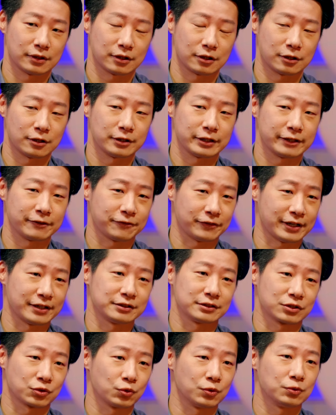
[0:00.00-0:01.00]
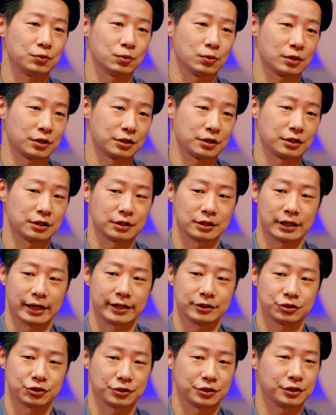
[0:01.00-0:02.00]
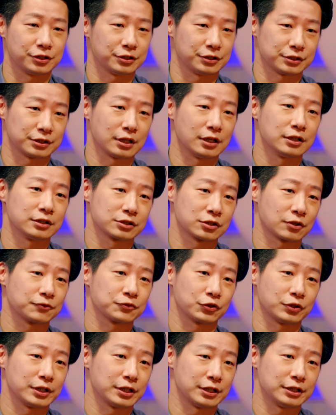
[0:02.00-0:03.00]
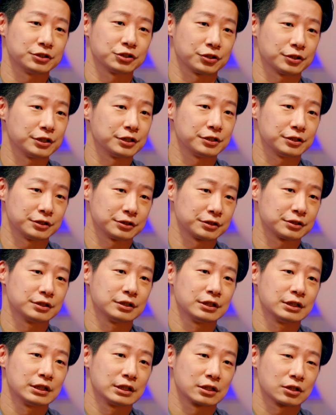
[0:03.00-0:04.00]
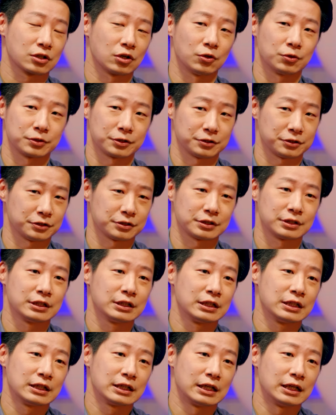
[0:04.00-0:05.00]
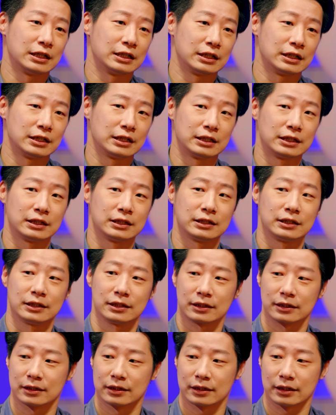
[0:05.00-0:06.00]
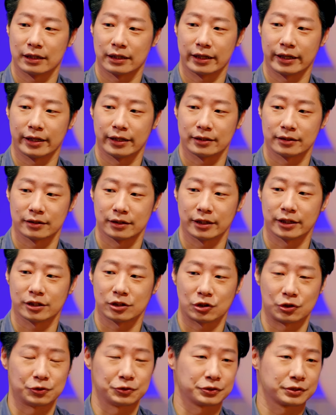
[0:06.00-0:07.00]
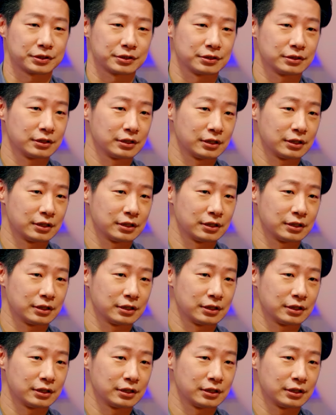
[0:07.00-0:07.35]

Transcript: early fans who were engineers, uh, software engineers, coders, uh, and includes